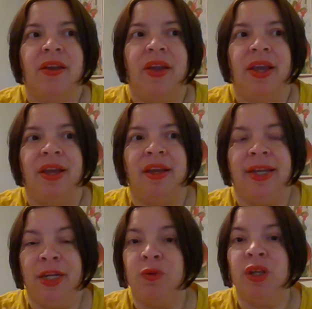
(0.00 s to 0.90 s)

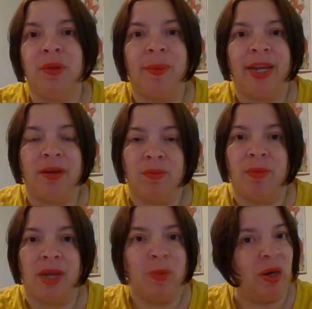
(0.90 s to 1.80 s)
And it really made
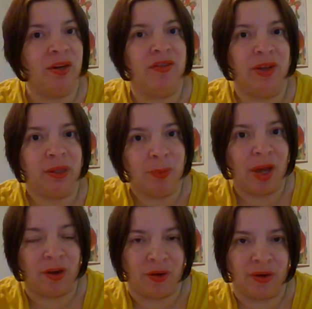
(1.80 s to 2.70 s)
my body felt
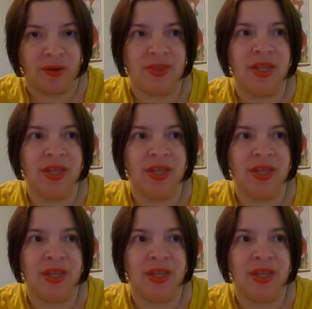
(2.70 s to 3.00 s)
better.